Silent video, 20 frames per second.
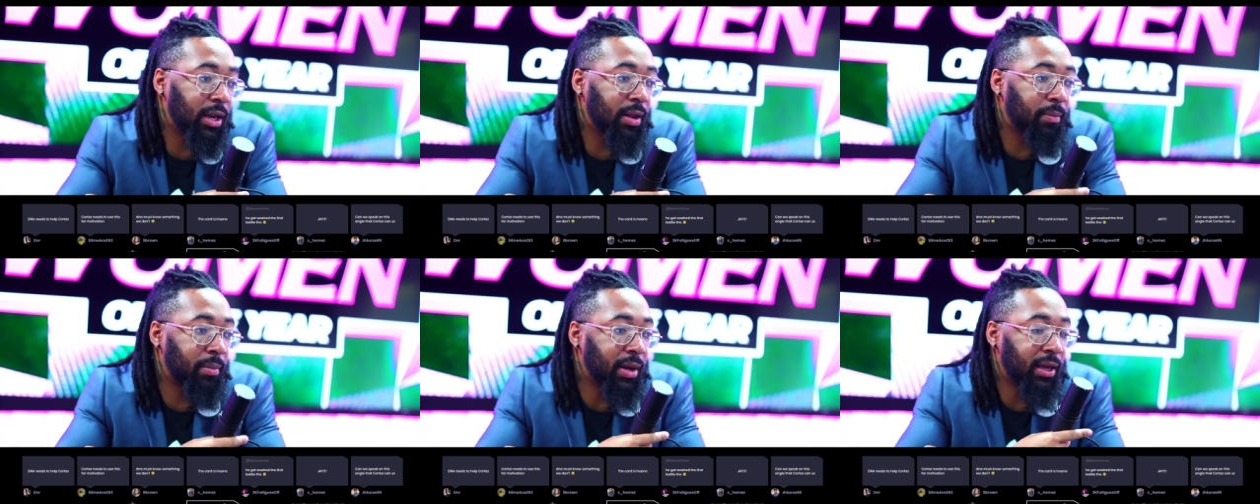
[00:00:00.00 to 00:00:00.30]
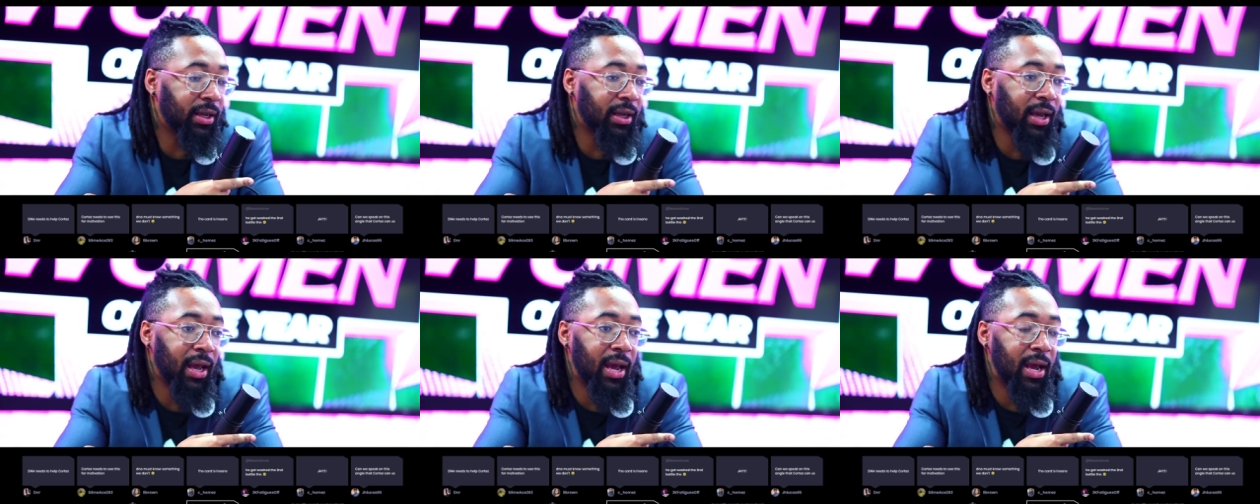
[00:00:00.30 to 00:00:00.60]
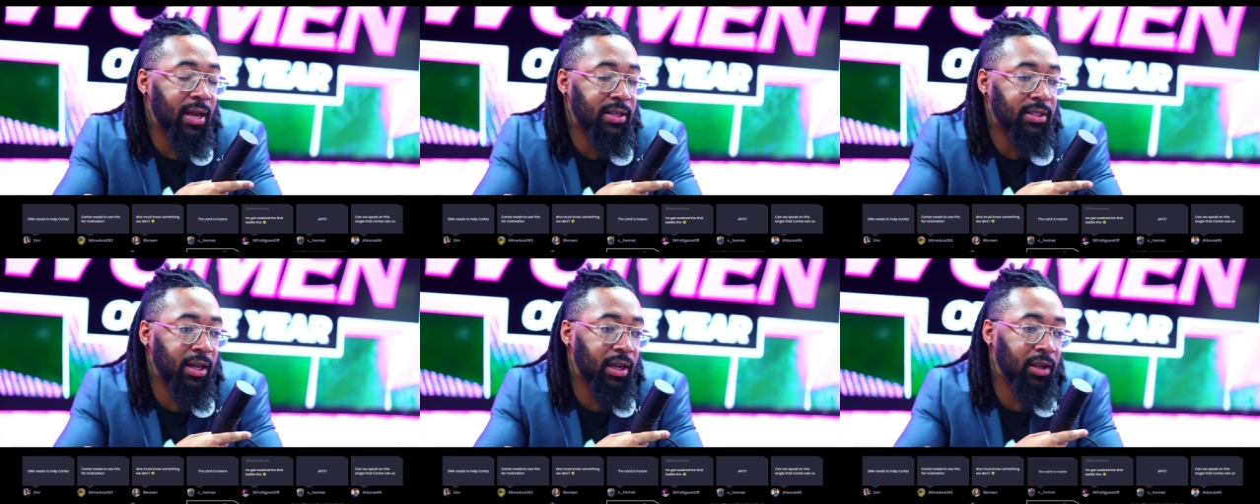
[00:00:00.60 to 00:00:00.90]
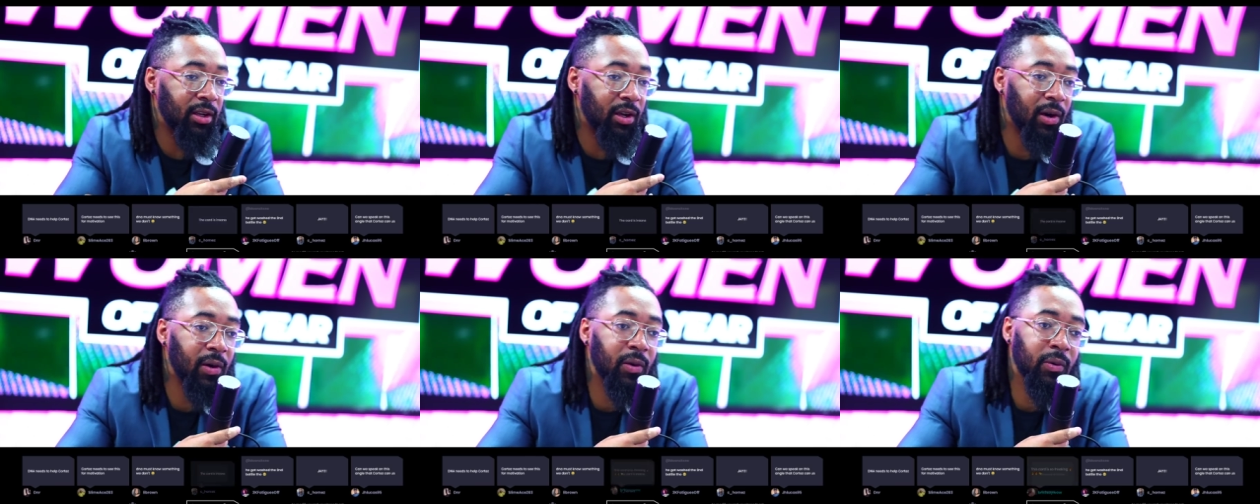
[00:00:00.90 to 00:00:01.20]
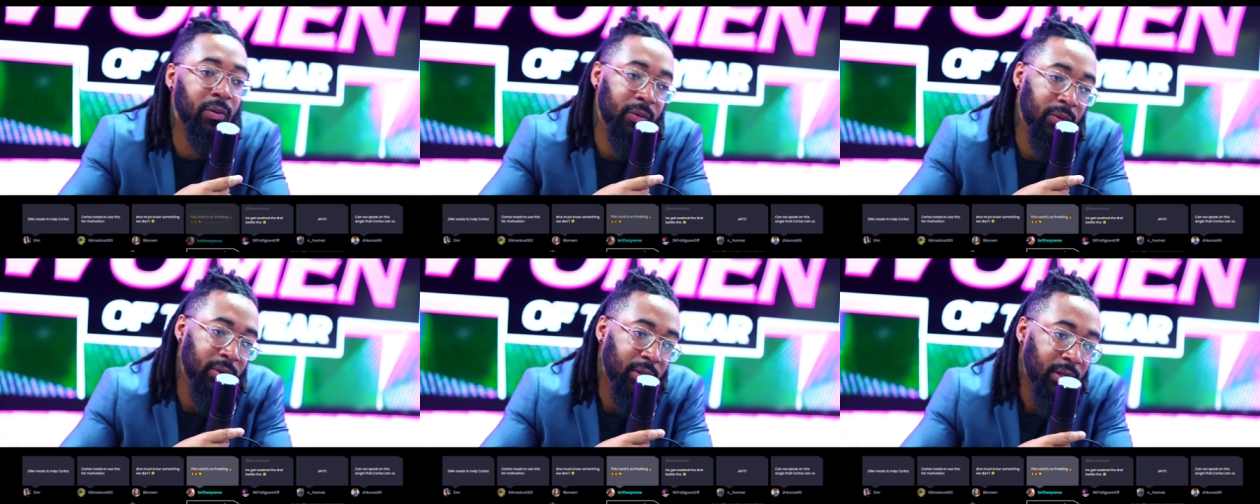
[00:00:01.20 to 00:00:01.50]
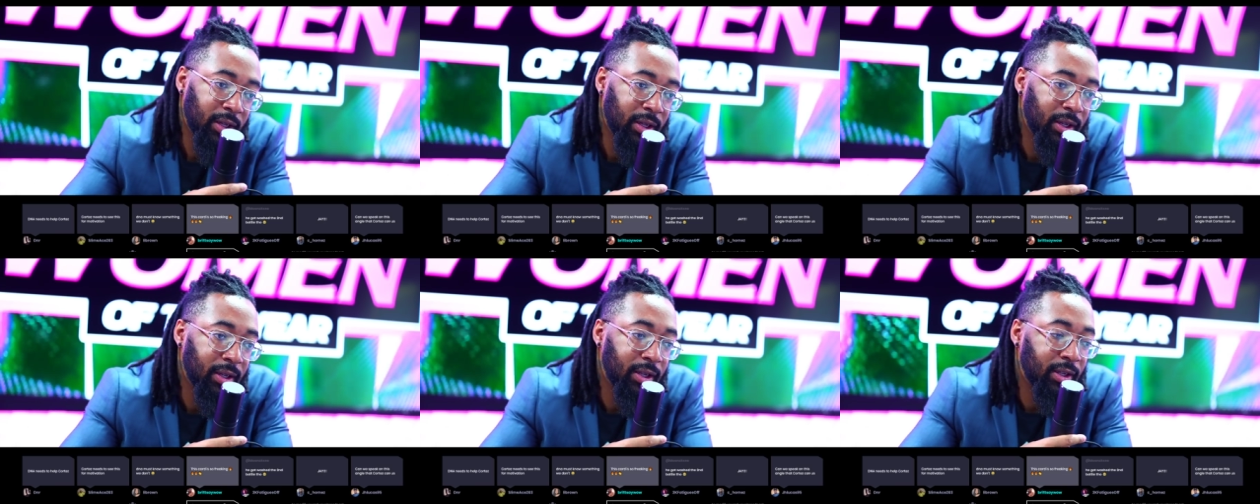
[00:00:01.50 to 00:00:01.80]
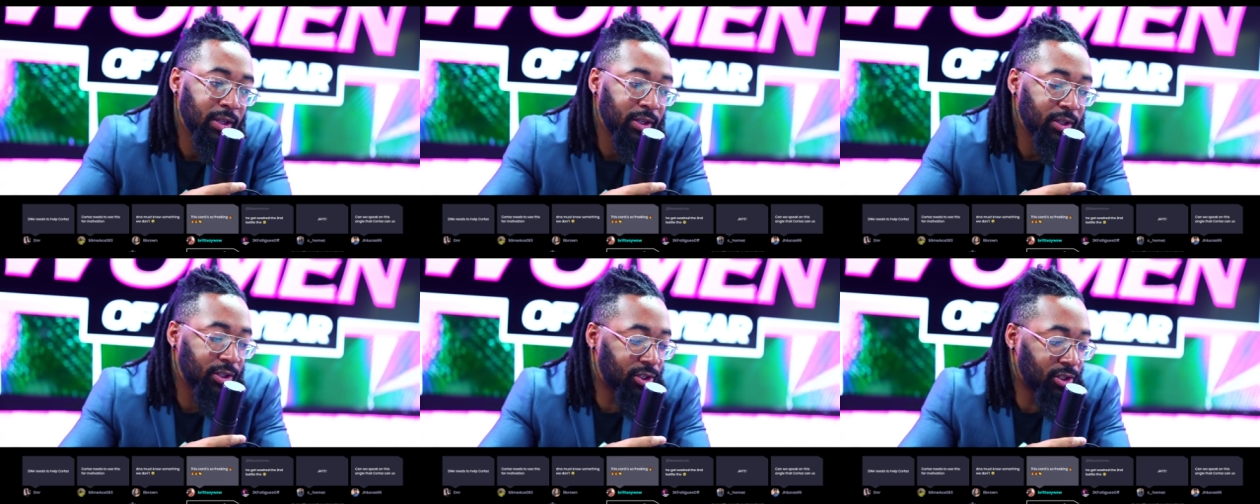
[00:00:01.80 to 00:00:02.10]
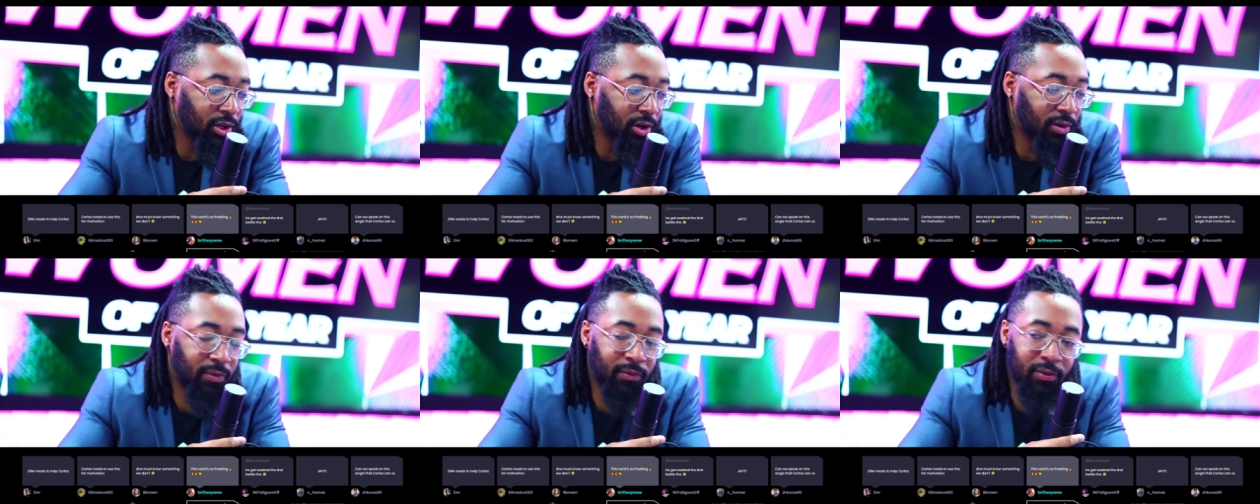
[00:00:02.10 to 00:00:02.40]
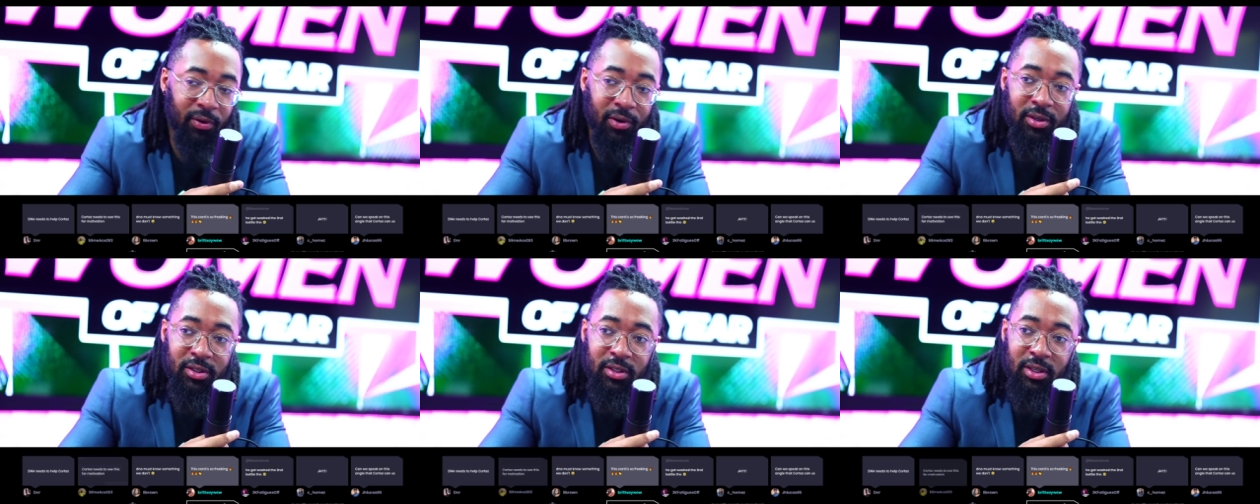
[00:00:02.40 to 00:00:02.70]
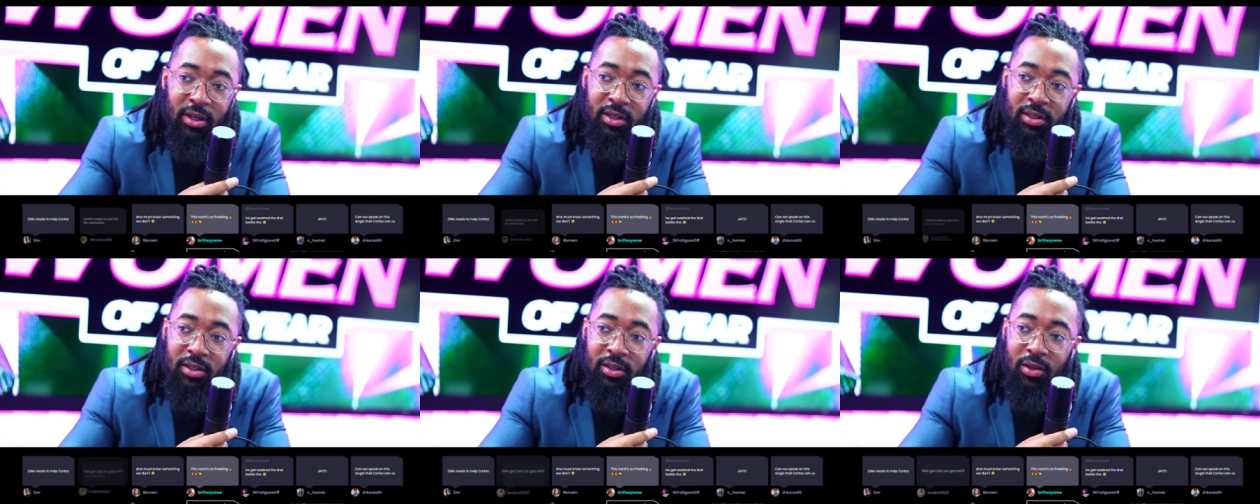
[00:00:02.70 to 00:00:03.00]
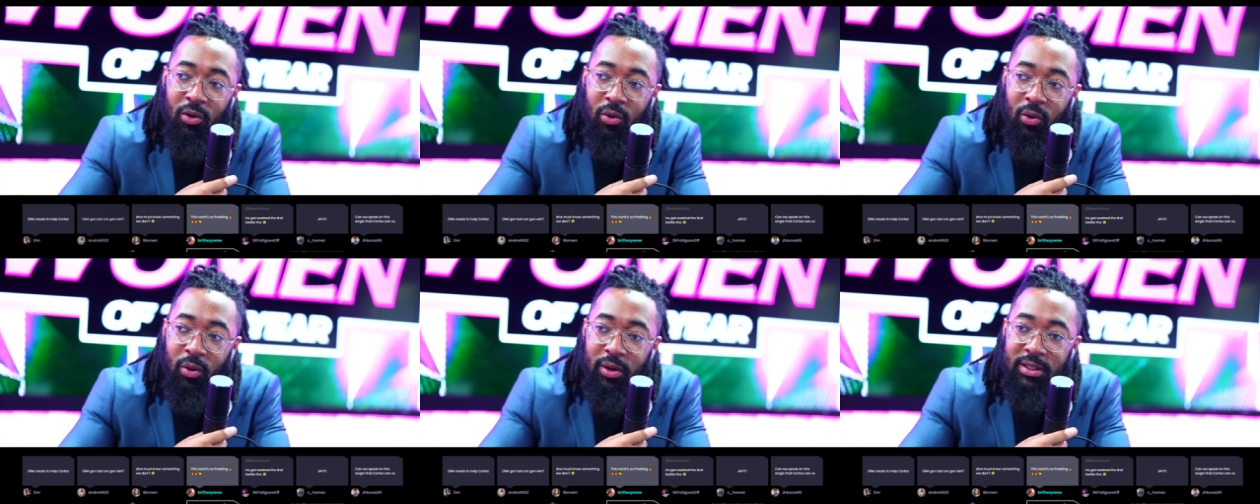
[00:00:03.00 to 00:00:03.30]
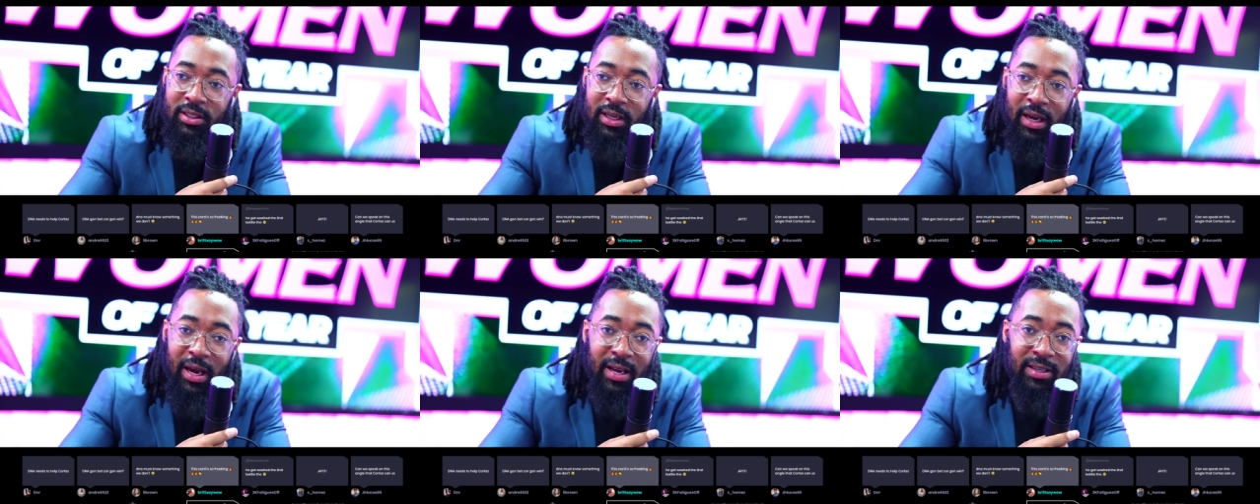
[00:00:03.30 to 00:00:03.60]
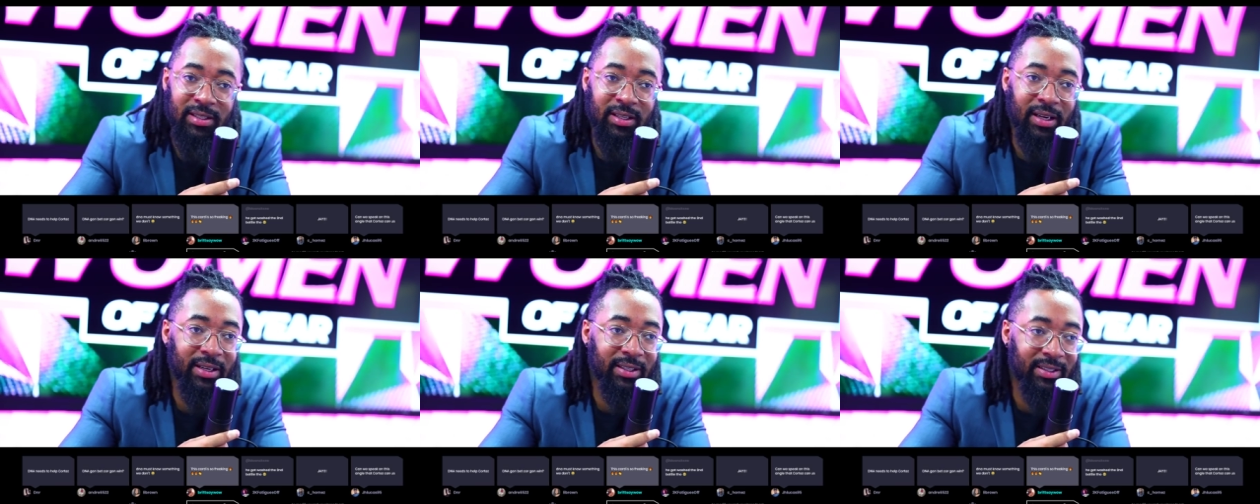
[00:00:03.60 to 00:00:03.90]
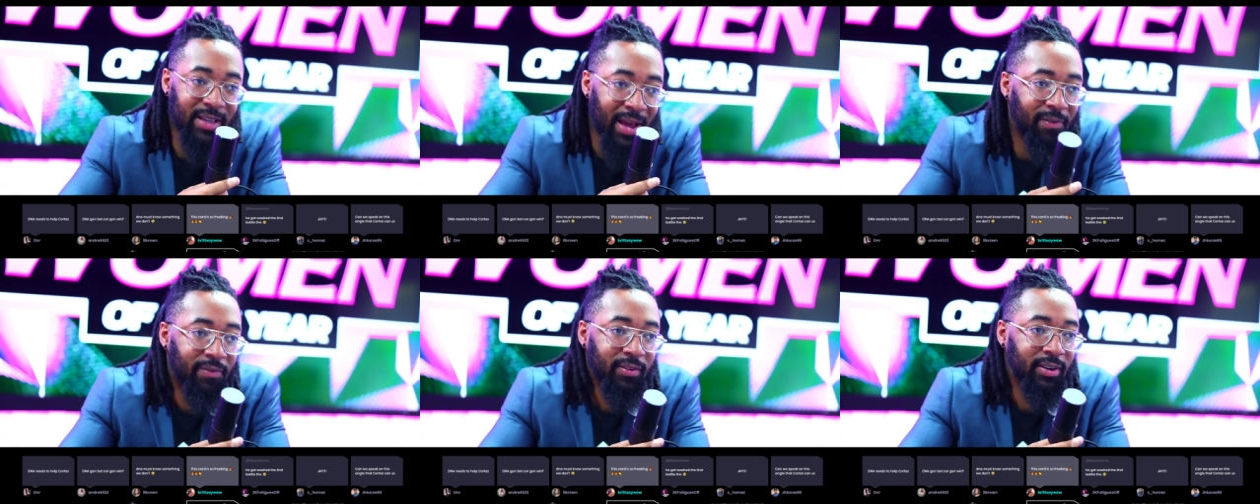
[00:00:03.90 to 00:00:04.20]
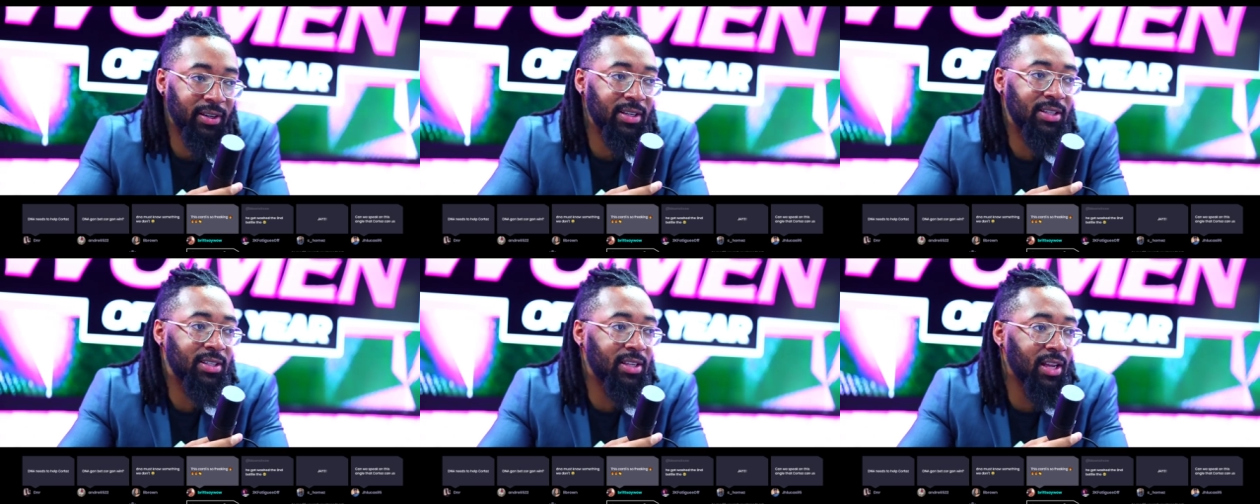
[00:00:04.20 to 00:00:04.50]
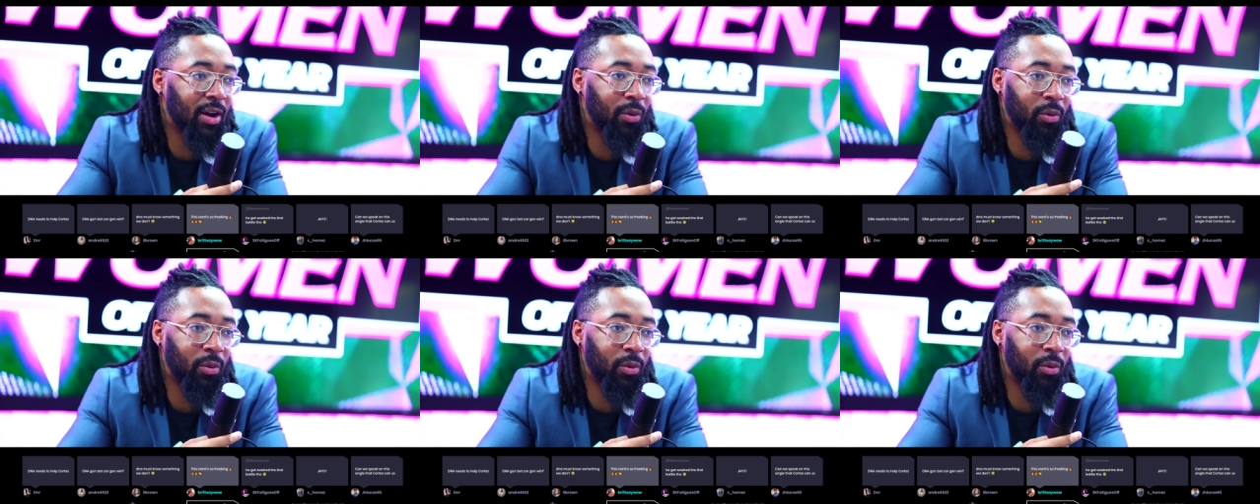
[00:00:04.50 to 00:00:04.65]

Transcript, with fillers: my cast like, yo, Surf versus Cortez can definitely sell.